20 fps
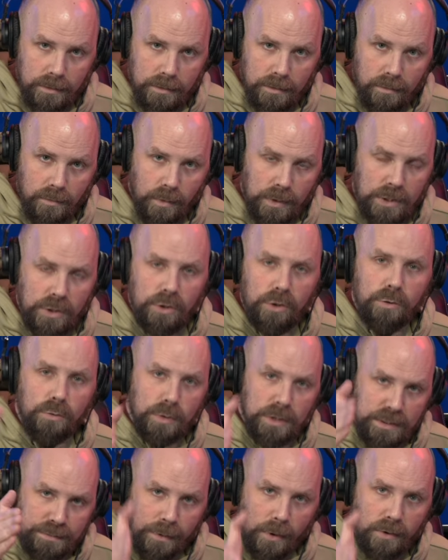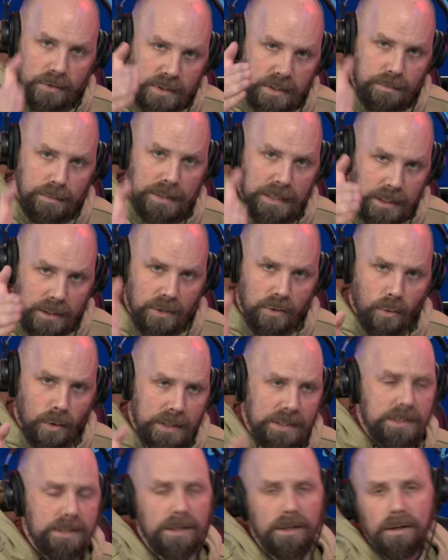When you were supposed to be
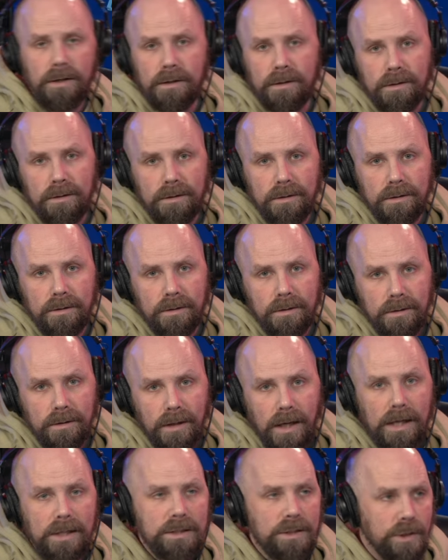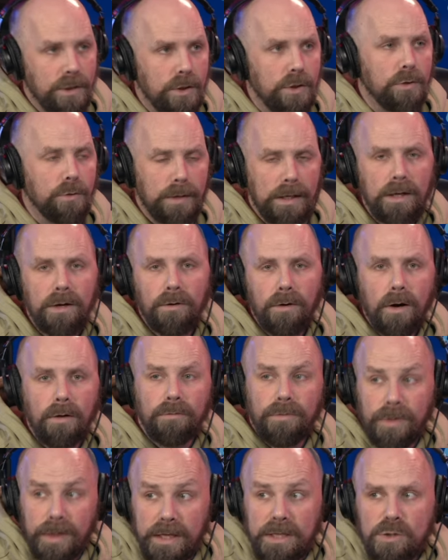anointed as the new
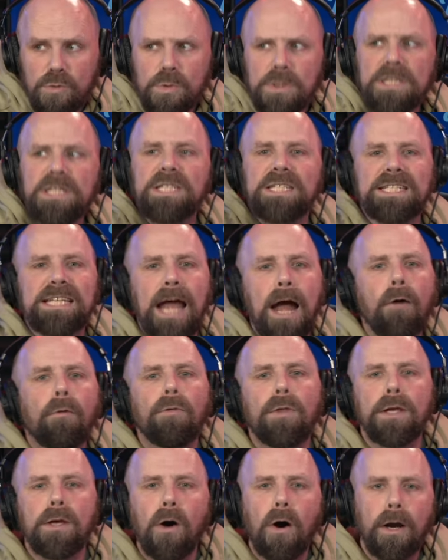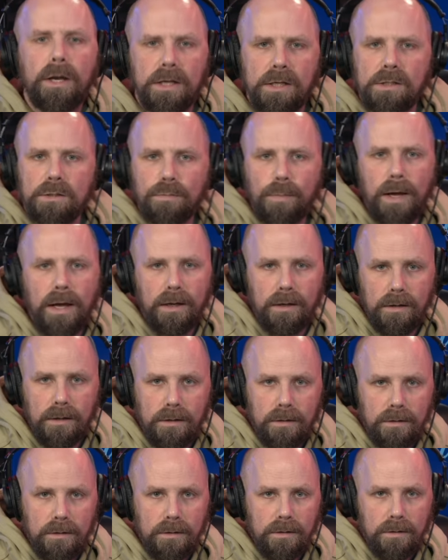hero, this was the sound the audience made.
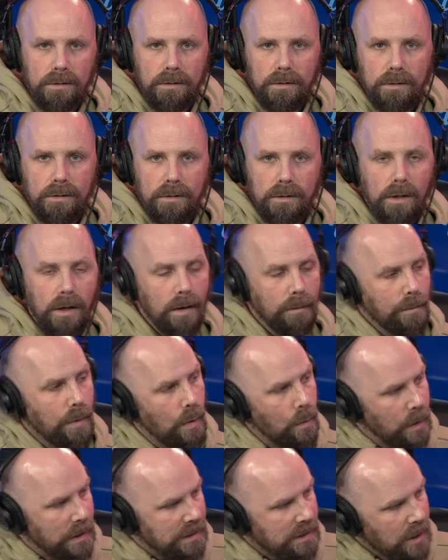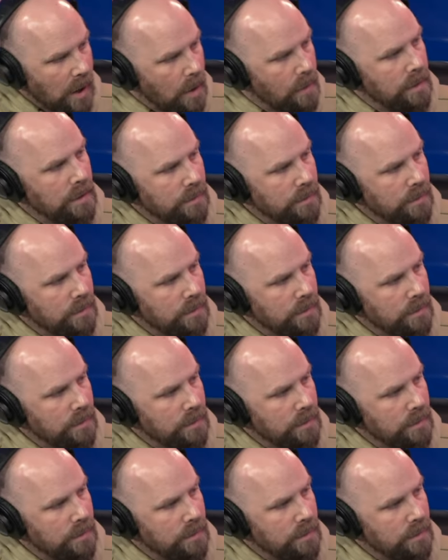But when Cody